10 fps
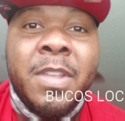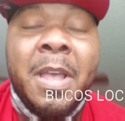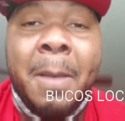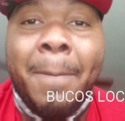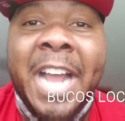
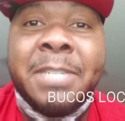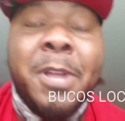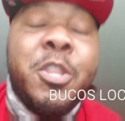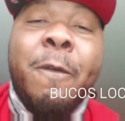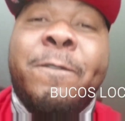Mike Smith,
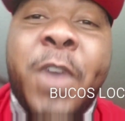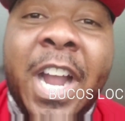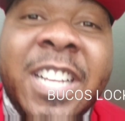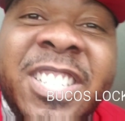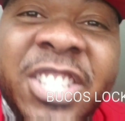you
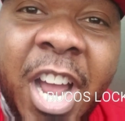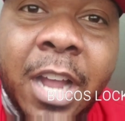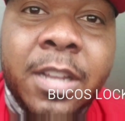fucking suck.